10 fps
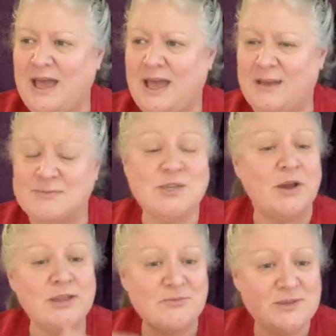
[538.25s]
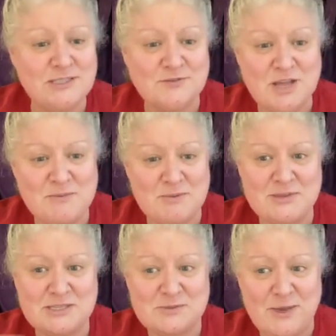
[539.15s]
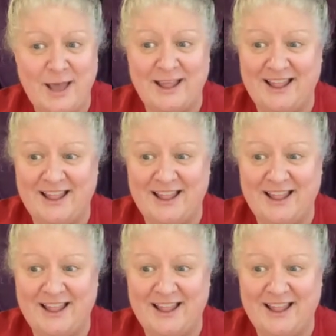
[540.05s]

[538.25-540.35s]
Um, so I give myself time limits as well.